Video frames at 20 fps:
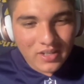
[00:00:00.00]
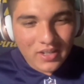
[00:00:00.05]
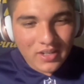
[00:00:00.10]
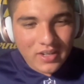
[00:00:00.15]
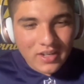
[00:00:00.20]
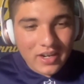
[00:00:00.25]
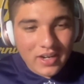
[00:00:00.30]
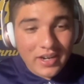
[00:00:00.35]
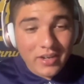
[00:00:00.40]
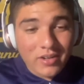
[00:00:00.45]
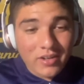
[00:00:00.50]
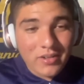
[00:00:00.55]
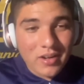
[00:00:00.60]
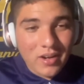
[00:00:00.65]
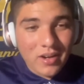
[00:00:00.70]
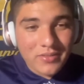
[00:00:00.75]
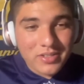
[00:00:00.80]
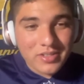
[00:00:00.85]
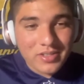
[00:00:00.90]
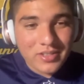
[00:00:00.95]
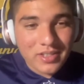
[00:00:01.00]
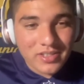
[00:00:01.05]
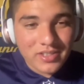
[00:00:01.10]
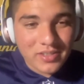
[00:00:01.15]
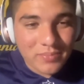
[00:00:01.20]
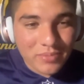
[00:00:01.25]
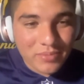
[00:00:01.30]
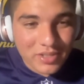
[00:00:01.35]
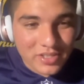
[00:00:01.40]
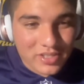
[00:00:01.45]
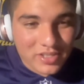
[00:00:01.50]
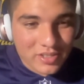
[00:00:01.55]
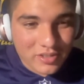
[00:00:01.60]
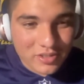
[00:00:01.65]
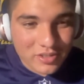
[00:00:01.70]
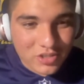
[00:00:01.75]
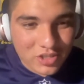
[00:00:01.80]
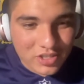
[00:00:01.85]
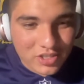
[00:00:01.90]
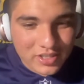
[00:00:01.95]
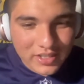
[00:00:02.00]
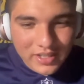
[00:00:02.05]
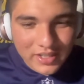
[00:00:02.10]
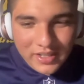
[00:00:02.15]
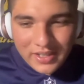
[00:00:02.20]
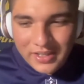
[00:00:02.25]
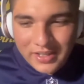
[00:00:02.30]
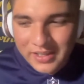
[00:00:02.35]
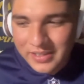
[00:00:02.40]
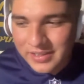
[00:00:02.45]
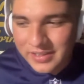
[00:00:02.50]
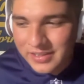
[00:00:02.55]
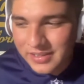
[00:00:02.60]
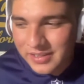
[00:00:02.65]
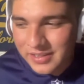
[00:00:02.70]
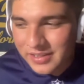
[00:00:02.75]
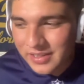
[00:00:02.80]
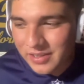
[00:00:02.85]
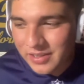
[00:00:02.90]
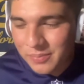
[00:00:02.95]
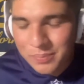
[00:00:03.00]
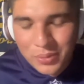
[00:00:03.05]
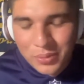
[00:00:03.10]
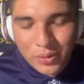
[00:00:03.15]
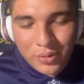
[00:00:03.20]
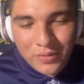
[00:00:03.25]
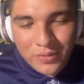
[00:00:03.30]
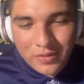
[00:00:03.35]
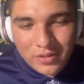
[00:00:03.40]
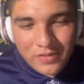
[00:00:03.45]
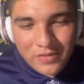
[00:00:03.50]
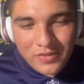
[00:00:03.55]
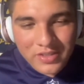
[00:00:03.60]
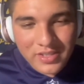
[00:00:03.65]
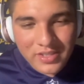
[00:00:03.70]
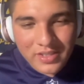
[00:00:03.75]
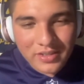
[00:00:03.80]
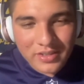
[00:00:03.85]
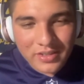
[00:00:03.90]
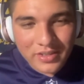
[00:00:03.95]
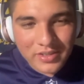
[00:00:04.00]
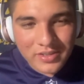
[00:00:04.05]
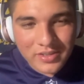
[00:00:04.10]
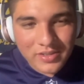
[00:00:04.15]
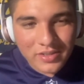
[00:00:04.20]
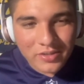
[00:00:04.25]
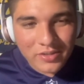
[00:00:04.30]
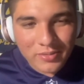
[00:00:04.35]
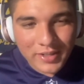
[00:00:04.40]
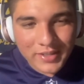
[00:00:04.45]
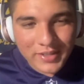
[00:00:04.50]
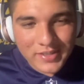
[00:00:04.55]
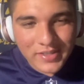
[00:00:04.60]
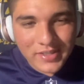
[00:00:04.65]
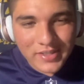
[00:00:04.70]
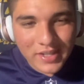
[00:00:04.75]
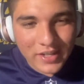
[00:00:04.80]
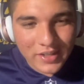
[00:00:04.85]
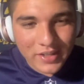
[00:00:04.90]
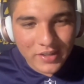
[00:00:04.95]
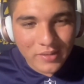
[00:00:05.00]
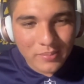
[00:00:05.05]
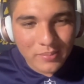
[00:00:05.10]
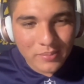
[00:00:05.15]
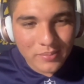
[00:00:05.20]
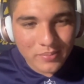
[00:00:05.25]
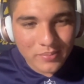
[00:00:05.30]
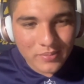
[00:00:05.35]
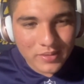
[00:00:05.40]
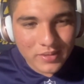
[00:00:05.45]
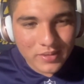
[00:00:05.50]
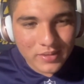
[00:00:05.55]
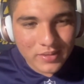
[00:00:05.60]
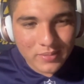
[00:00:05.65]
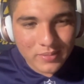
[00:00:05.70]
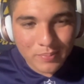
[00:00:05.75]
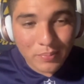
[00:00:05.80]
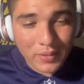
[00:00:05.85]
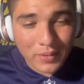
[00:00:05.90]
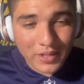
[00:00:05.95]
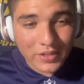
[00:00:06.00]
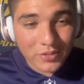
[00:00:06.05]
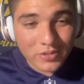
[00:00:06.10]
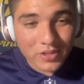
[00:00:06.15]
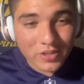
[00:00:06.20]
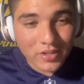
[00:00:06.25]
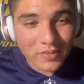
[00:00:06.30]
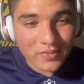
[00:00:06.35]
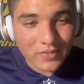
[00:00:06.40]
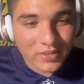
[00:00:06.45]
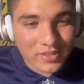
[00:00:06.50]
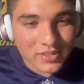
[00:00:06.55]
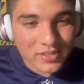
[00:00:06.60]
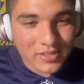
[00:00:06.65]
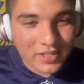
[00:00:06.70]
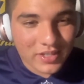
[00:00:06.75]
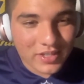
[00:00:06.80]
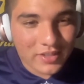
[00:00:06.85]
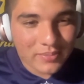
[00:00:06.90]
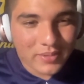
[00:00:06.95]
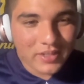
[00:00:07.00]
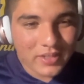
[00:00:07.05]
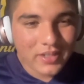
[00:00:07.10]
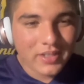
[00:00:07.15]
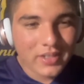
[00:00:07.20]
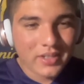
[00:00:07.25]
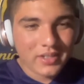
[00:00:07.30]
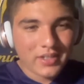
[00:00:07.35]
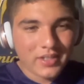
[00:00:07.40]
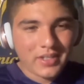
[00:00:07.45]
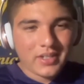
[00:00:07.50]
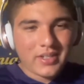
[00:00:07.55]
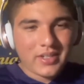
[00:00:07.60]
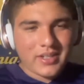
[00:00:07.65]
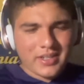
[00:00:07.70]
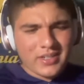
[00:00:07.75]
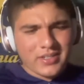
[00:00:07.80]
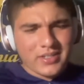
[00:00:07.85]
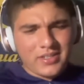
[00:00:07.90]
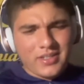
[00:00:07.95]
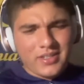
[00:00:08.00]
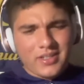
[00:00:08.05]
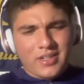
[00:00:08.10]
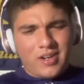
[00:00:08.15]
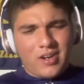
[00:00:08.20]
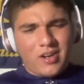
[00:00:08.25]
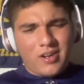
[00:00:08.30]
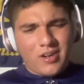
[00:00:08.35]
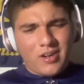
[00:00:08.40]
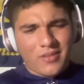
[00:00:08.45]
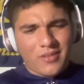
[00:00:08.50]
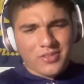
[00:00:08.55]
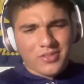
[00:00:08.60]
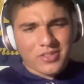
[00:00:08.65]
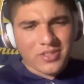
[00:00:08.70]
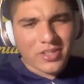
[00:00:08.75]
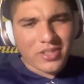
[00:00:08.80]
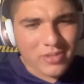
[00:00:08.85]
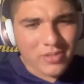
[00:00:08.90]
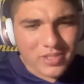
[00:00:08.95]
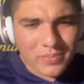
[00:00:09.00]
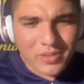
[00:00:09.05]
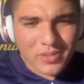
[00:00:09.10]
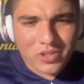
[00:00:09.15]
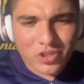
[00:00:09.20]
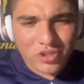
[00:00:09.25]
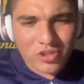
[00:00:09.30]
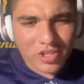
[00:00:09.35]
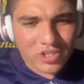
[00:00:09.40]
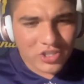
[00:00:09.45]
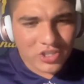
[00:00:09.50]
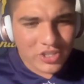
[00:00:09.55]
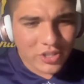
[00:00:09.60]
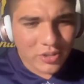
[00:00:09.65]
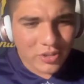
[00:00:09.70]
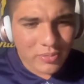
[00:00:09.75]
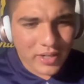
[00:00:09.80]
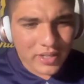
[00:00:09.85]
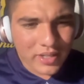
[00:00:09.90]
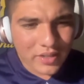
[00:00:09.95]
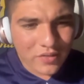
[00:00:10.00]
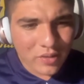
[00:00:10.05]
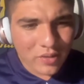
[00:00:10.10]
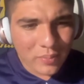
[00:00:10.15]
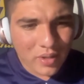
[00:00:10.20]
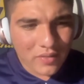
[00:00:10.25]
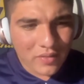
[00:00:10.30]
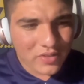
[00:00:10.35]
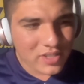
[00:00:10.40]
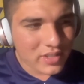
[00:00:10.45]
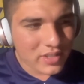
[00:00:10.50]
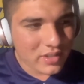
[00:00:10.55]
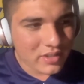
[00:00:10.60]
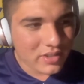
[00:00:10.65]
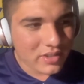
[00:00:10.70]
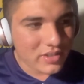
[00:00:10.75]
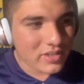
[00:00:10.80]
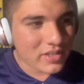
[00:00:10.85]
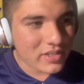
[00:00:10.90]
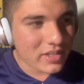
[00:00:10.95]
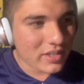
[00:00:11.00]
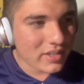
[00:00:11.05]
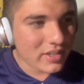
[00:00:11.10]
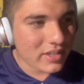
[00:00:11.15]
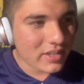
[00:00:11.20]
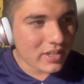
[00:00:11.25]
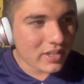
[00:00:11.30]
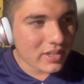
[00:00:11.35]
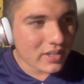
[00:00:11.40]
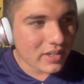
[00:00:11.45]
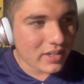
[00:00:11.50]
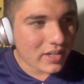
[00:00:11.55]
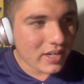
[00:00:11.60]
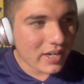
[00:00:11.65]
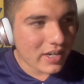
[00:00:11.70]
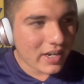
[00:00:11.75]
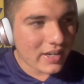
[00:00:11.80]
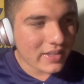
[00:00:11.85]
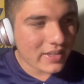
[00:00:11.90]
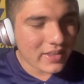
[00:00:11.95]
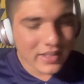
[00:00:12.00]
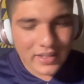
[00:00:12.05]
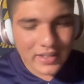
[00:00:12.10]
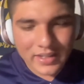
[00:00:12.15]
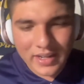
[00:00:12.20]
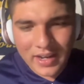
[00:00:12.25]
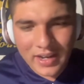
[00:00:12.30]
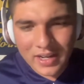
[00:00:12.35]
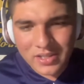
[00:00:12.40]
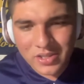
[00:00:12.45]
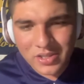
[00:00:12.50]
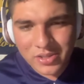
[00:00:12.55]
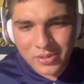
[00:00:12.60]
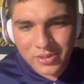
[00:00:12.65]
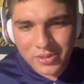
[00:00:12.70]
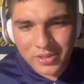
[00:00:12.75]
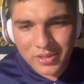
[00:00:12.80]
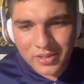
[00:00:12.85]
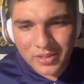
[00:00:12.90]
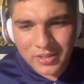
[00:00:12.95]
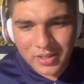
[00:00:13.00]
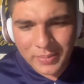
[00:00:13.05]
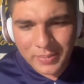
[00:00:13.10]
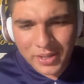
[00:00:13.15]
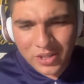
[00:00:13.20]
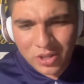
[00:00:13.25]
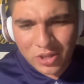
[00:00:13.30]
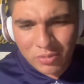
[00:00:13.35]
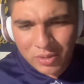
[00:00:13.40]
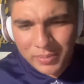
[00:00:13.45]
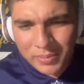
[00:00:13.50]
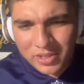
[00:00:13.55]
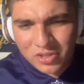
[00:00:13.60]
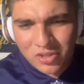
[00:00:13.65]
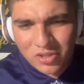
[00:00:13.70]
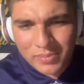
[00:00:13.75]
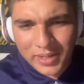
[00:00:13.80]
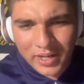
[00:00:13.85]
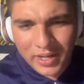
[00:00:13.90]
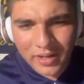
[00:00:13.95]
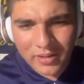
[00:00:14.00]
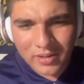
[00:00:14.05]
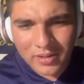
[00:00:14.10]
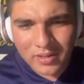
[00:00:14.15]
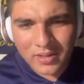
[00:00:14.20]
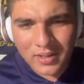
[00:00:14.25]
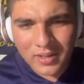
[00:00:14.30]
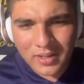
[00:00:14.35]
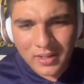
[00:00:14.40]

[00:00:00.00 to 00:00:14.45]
I'd obviously done some research and beautiful facilities, great stadium. Brand new Terps stadium, and there was some construction around the facilities, and I think actually about 3 months from now,